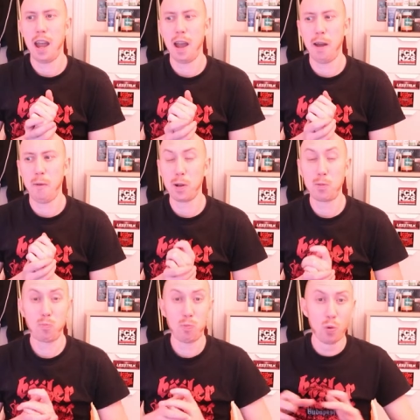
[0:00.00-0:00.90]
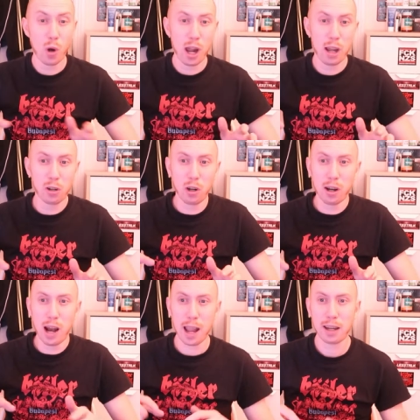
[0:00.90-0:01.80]
and it was really
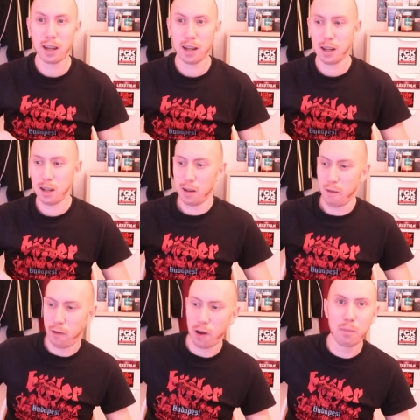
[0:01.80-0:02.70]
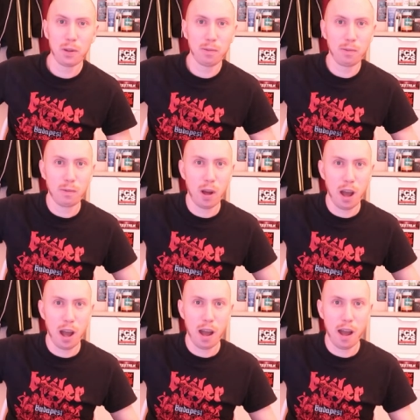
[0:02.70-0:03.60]
good, like from
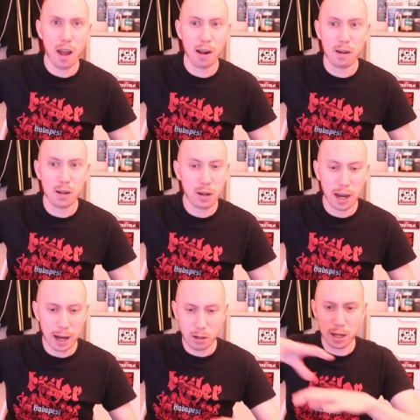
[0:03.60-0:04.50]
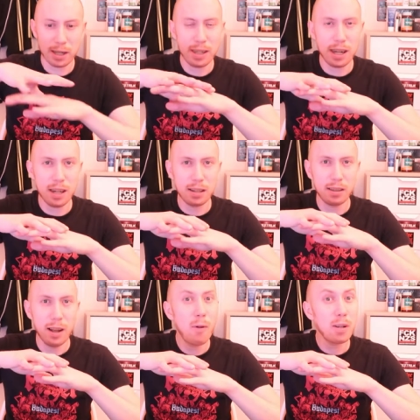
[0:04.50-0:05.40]
you can actually see
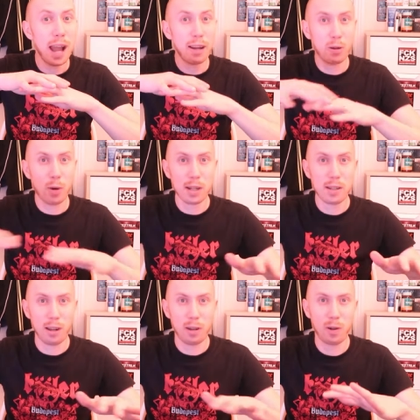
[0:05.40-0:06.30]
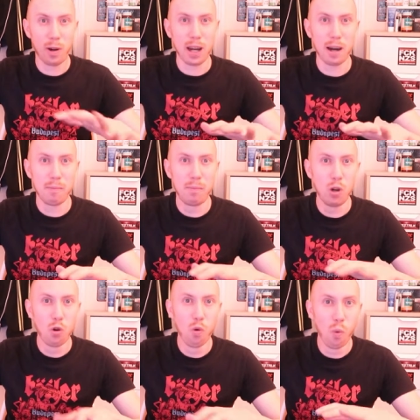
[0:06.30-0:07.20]
it was like crystal clear
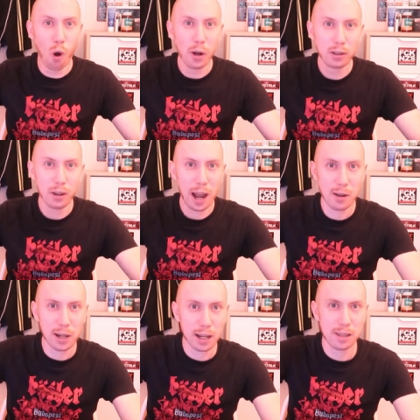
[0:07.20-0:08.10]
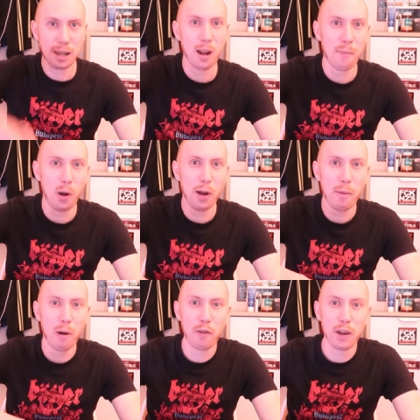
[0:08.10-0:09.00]
blue water, and like you can see the
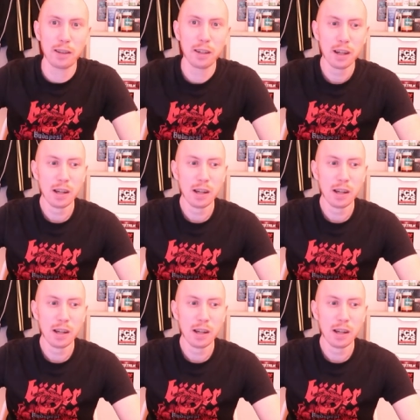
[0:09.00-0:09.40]
bottom of it,